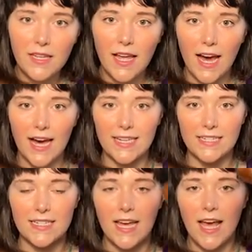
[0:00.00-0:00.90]

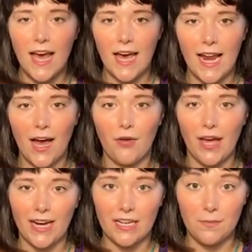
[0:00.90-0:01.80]
and how
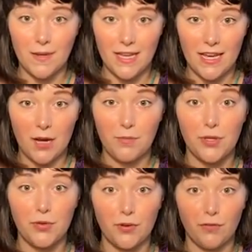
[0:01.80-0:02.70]
that can be a
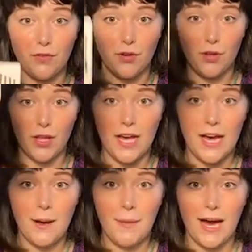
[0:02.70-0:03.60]
beautiful,
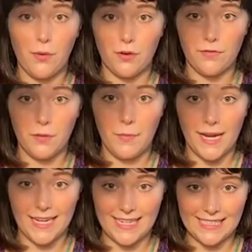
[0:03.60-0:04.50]
powerful
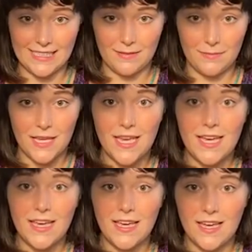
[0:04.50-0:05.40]
mechanism
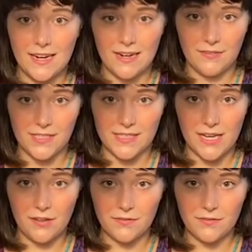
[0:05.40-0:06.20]
in and of itself.